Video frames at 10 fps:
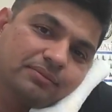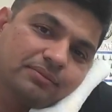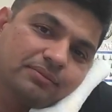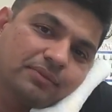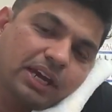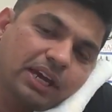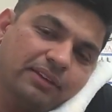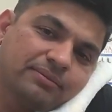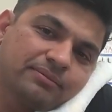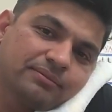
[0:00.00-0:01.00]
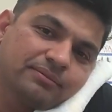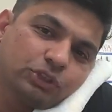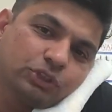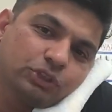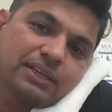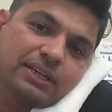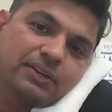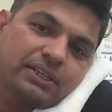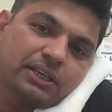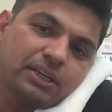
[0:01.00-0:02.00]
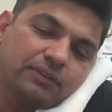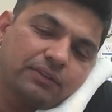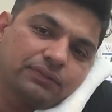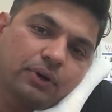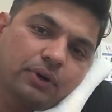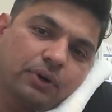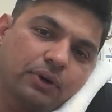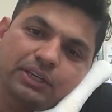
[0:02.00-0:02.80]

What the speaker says: Okay, so there's a cradling of the phone.